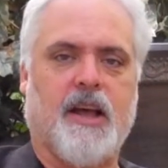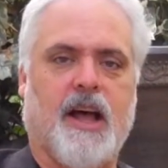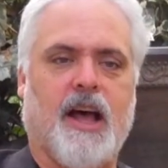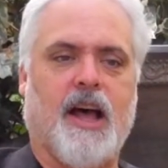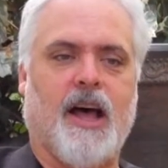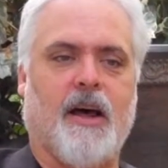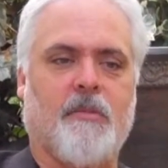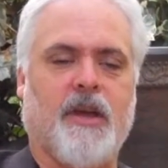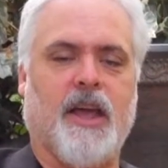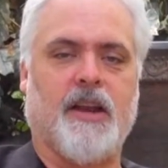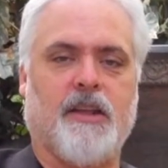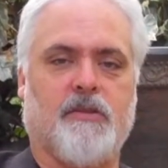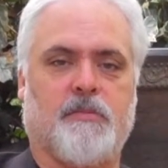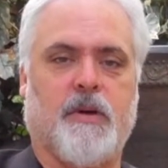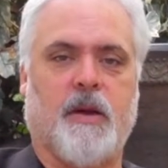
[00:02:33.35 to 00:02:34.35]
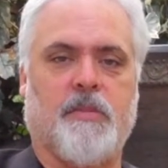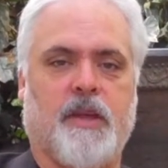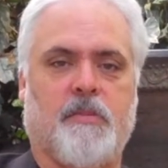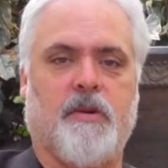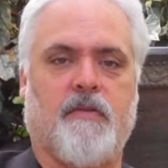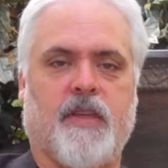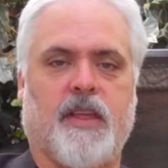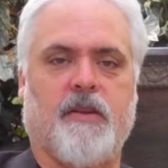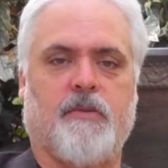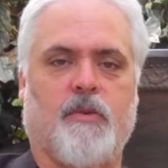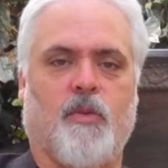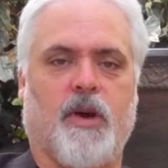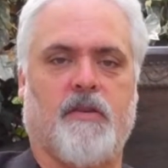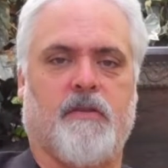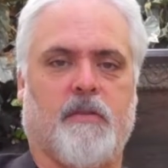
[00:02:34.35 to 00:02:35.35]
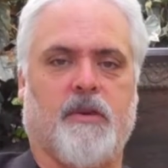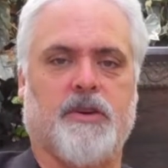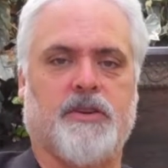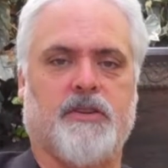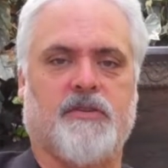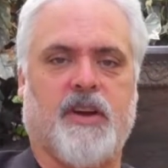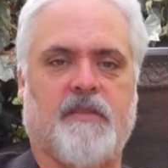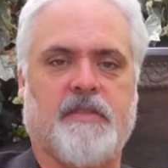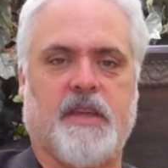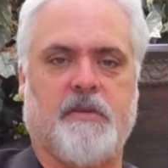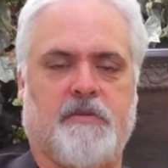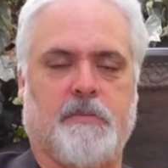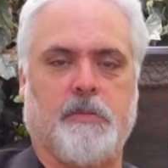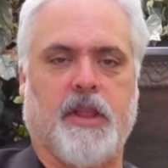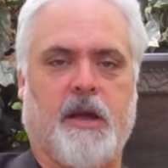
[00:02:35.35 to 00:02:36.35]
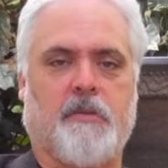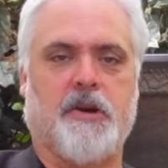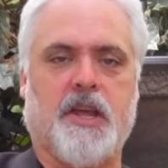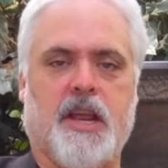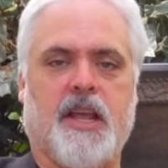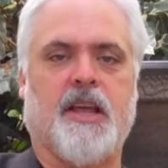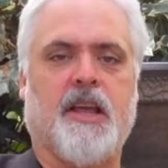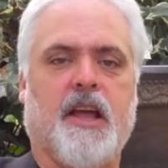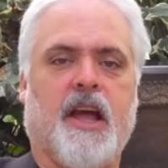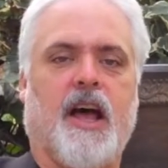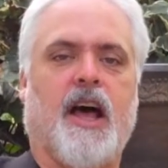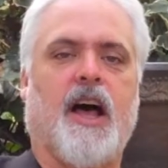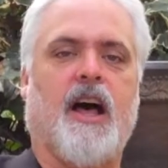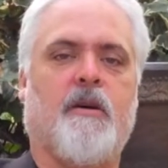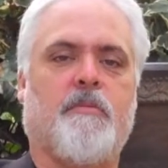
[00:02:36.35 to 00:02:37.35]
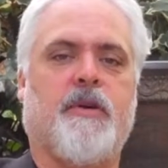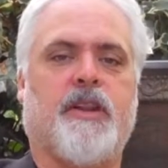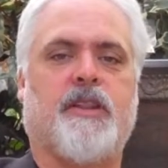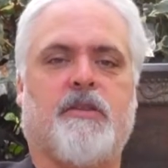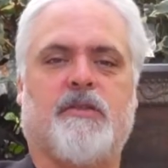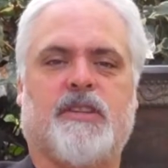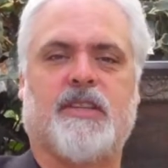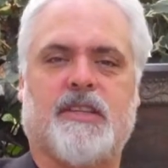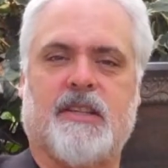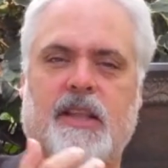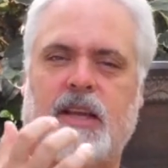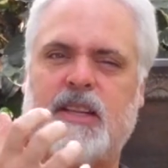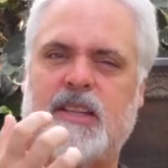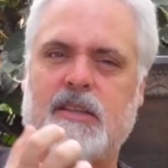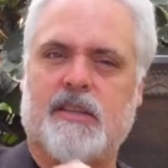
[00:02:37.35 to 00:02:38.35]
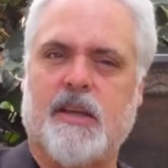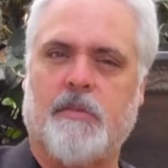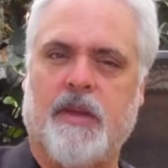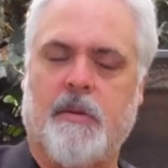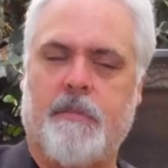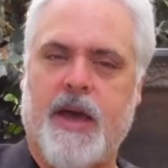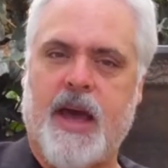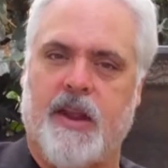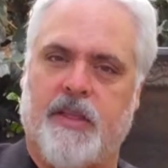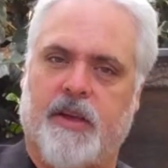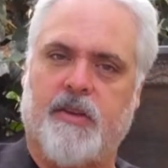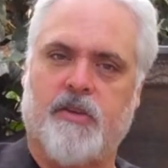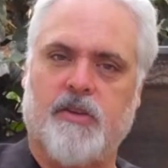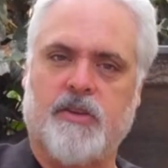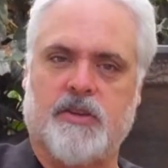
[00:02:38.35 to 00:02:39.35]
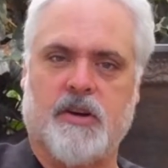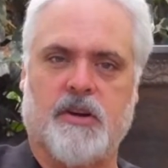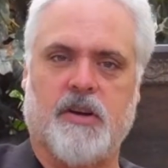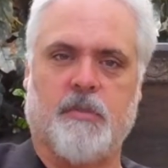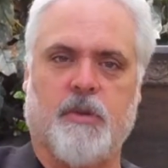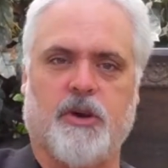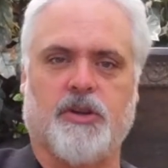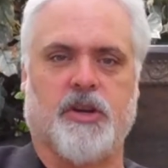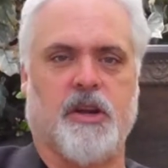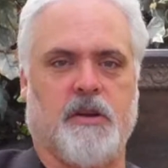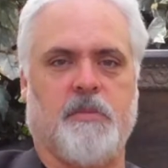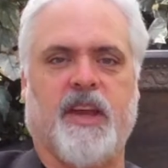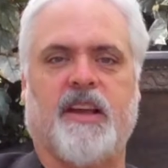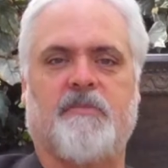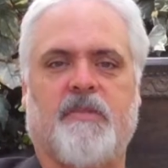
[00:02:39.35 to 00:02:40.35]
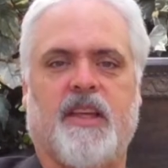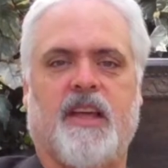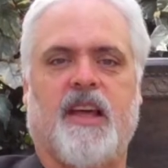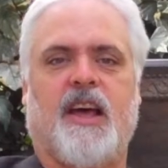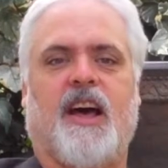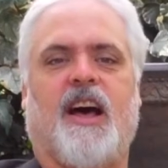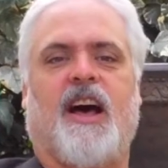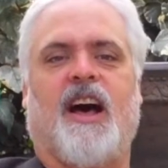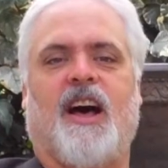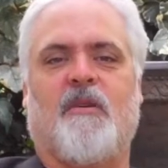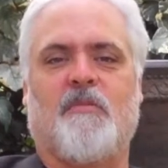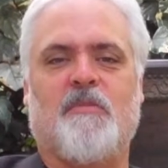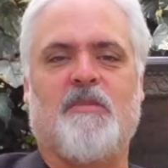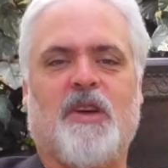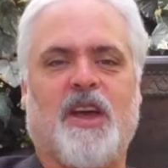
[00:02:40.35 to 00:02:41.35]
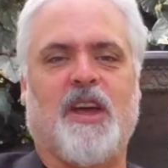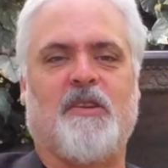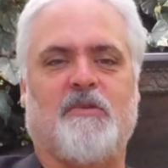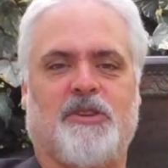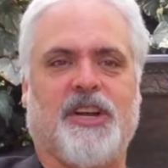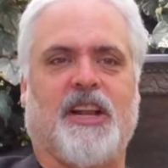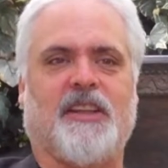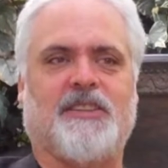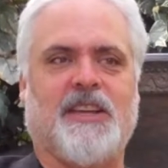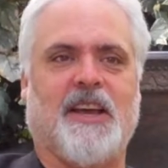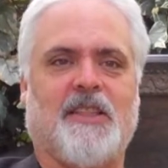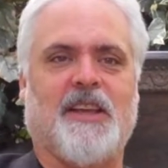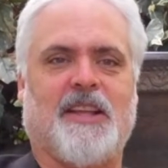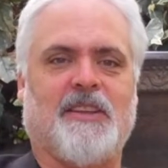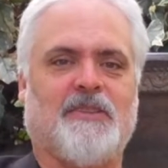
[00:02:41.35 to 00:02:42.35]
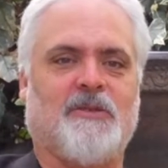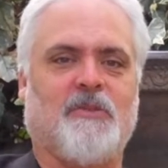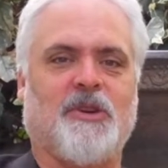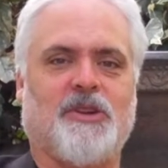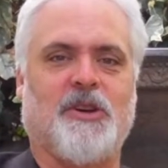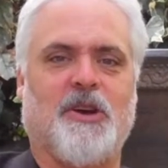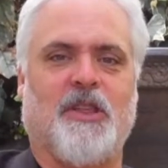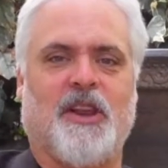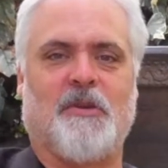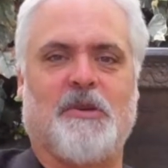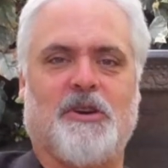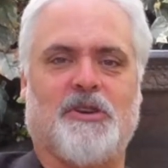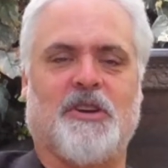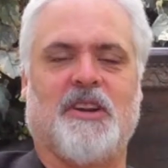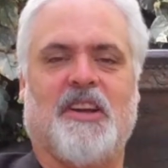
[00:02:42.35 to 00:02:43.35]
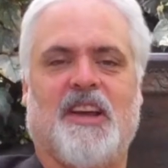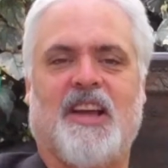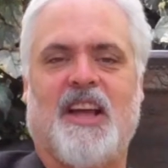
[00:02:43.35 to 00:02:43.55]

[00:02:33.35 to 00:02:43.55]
And he was probably a perfectly wonderful person driving that Lamborghini. But there was just there's something about it that stirred an emotion in me. Jealousy, I think, is what you call that emotion.